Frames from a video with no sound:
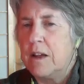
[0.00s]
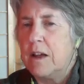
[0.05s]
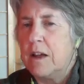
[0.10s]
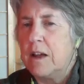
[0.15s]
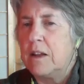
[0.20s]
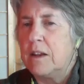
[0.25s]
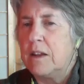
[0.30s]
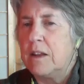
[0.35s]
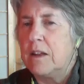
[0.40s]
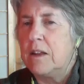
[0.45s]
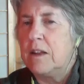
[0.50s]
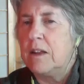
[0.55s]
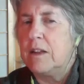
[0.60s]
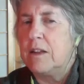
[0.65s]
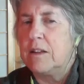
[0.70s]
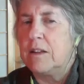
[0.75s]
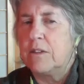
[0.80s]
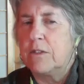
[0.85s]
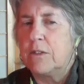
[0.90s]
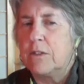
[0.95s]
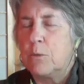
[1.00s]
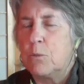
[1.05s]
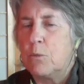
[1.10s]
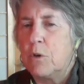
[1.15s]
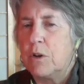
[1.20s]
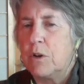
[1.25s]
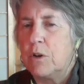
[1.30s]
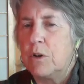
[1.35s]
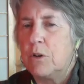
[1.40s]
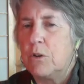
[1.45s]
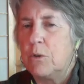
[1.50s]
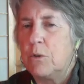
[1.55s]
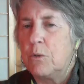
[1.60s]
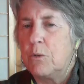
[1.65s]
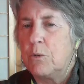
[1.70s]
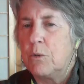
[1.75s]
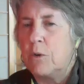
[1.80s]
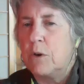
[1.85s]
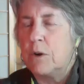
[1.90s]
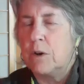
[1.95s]
and he is the one
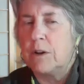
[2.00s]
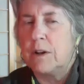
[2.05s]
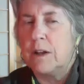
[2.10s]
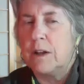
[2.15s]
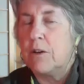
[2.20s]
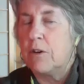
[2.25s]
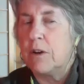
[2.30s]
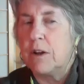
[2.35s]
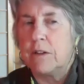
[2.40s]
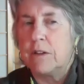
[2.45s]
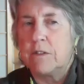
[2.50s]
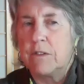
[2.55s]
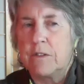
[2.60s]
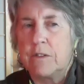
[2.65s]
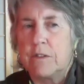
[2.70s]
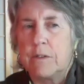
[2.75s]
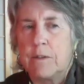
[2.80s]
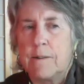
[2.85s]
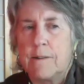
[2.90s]
who narrates.